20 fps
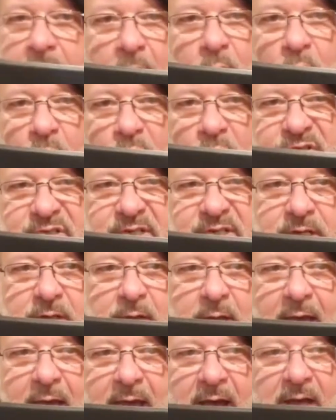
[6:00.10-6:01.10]
Cold Steel
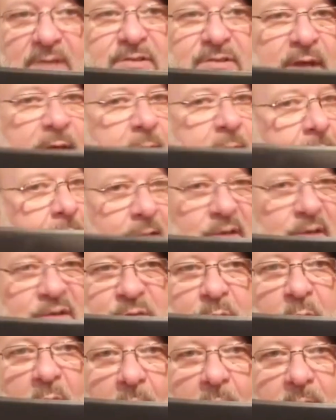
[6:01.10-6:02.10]
has, this is
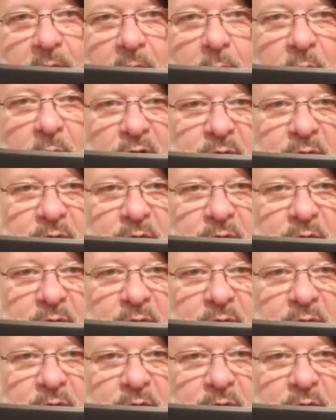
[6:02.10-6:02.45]
probably the most